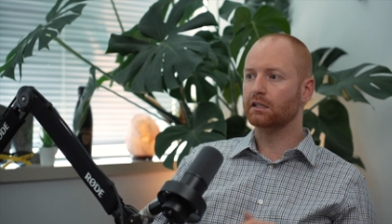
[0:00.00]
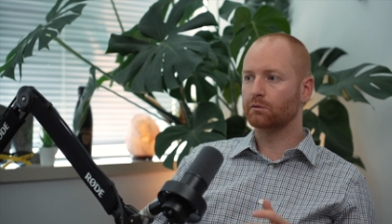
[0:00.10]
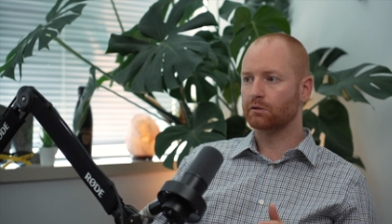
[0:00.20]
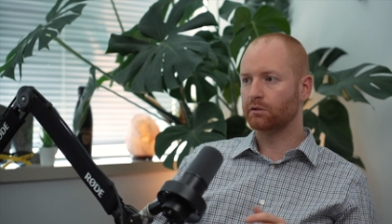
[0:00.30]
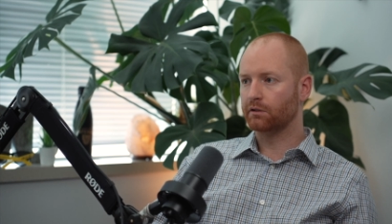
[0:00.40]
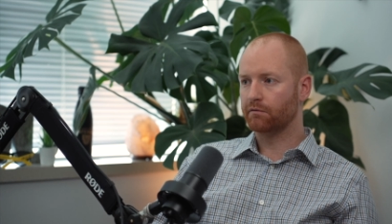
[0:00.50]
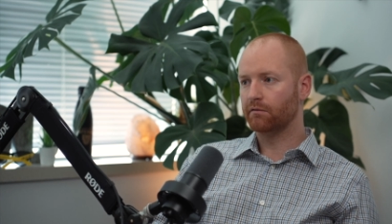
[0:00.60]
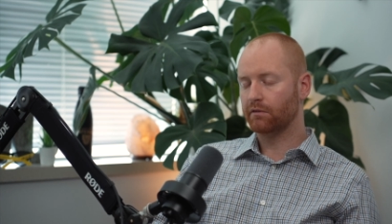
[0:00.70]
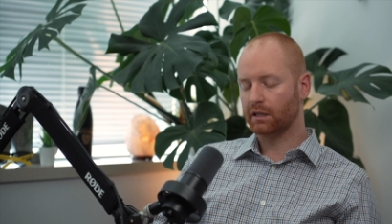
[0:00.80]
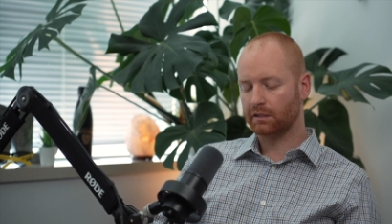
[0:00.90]
These were sort of
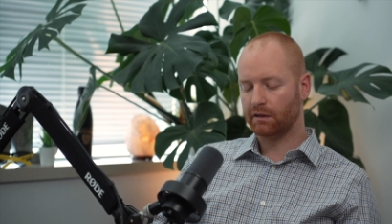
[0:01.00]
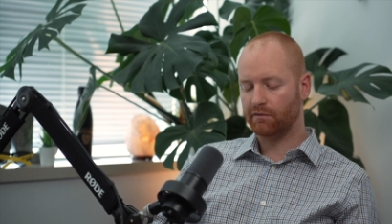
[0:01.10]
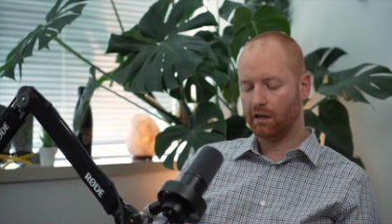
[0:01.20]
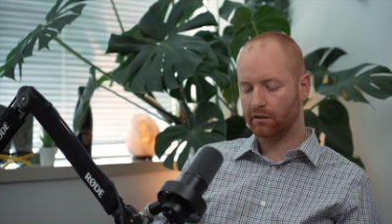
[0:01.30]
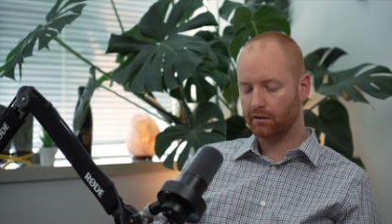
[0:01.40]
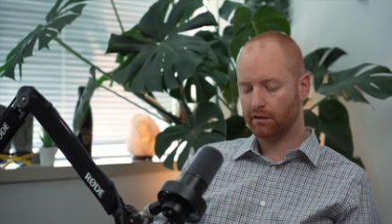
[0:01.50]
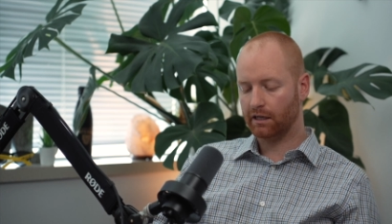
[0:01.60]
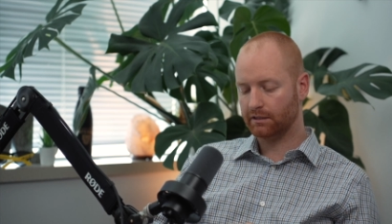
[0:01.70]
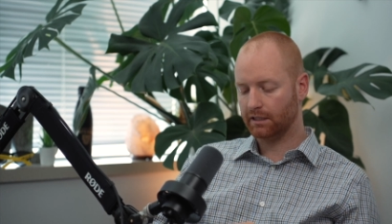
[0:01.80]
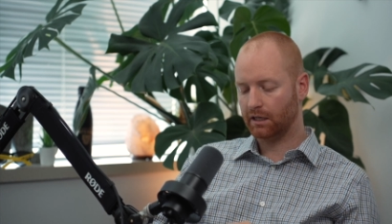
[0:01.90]
things that
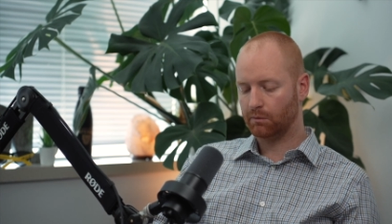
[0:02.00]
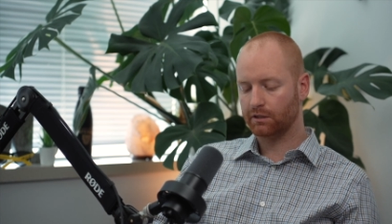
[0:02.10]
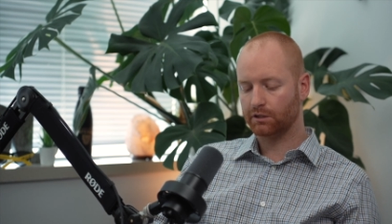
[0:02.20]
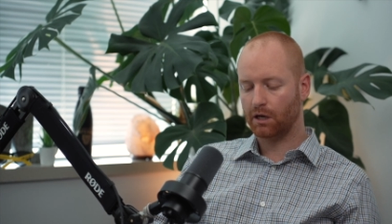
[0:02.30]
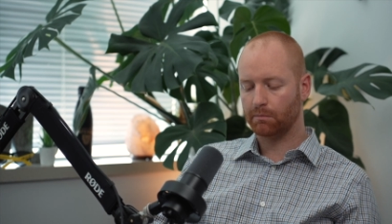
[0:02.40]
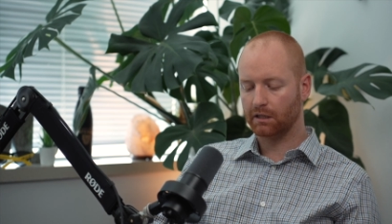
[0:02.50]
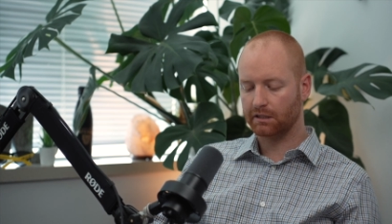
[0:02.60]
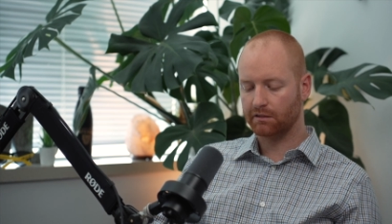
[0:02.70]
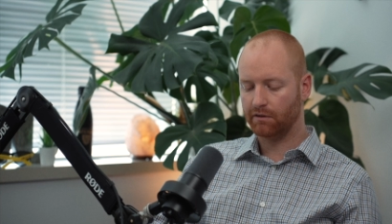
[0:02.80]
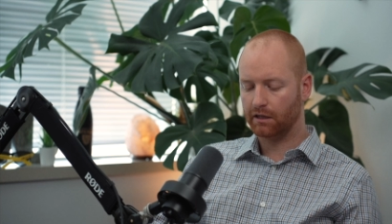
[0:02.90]
were at the top of the
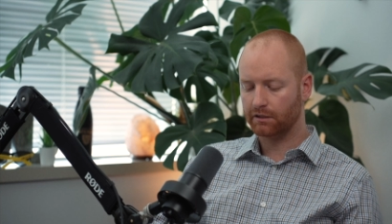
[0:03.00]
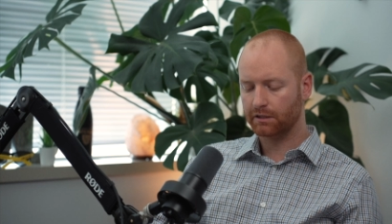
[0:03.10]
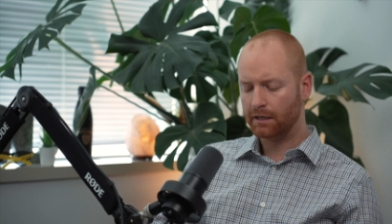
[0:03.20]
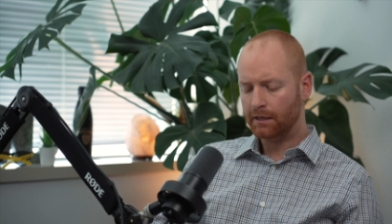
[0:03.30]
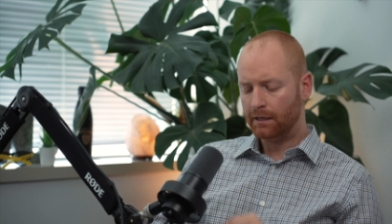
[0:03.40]
list of values.